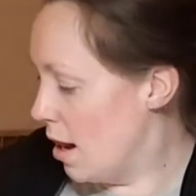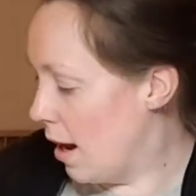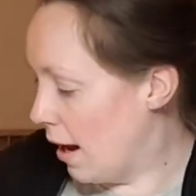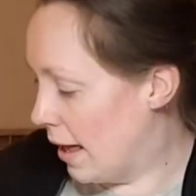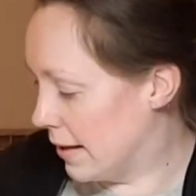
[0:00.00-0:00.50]

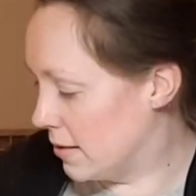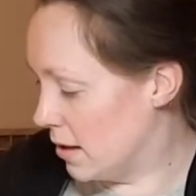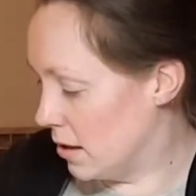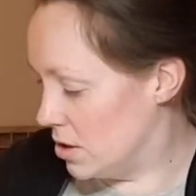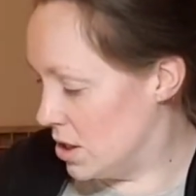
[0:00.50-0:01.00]
like
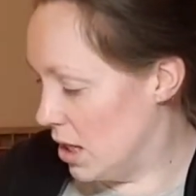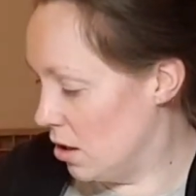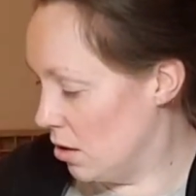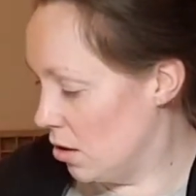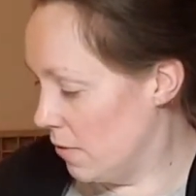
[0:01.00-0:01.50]
the
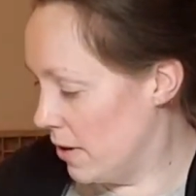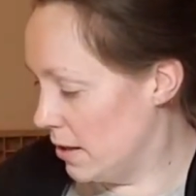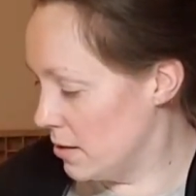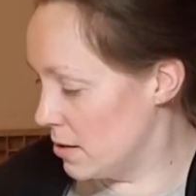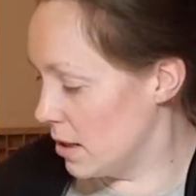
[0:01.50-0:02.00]
idea of
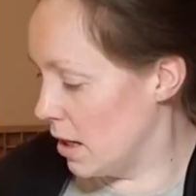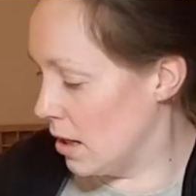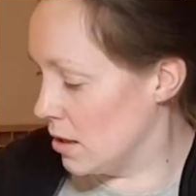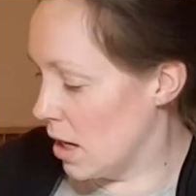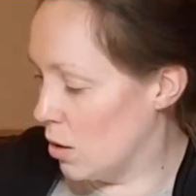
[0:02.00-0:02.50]
it,
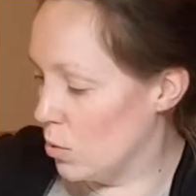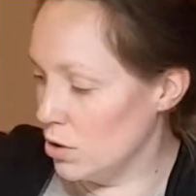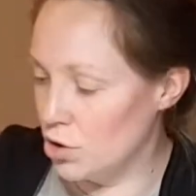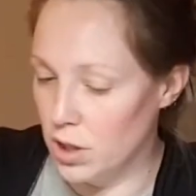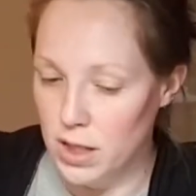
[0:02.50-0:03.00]
and I
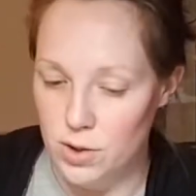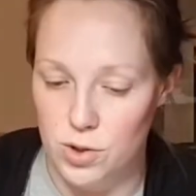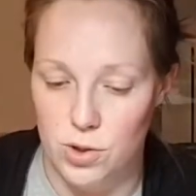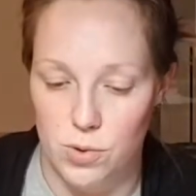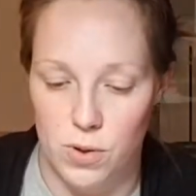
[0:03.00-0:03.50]
will try
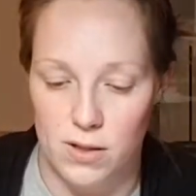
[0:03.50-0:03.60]
to do